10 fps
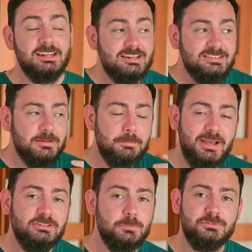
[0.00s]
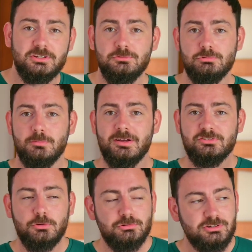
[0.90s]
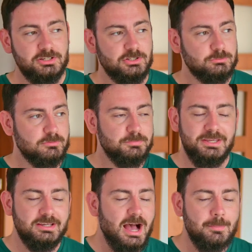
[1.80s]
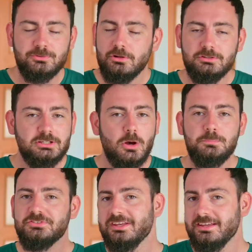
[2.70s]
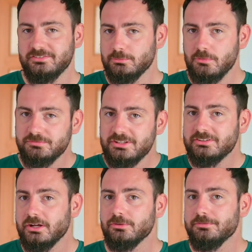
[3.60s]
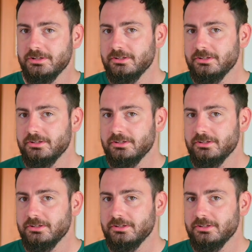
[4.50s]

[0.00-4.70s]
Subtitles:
And it is a made-up syndrome associated with being absolutely obsessed with this kind of